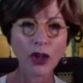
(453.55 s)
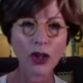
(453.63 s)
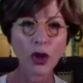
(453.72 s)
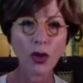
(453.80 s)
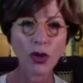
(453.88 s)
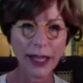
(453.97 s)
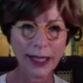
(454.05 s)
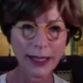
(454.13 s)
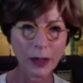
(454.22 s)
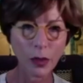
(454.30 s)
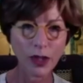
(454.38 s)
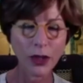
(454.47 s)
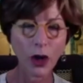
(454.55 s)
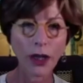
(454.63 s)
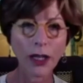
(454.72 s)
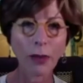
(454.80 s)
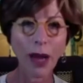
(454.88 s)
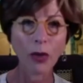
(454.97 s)
So this was
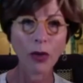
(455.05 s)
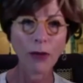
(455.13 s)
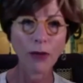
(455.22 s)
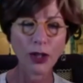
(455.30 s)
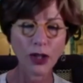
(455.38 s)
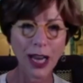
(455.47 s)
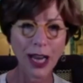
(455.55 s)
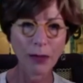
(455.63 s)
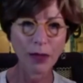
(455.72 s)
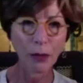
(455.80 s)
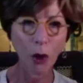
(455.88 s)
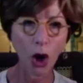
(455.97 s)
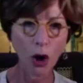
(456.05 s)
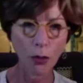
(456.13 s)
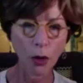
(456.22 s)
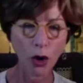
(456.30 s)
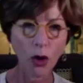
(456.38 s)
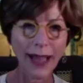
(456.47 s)
started by Reverend James
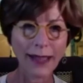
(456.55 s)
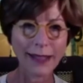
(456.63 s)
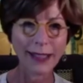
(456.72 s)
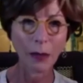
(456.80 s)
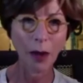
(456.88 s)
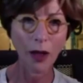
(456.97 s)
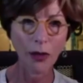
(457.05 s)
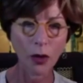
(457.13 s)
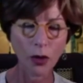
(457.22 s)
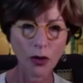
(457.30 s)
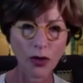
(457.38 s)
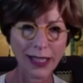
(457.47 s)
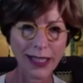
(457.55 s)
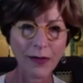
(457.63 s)
Barber and some others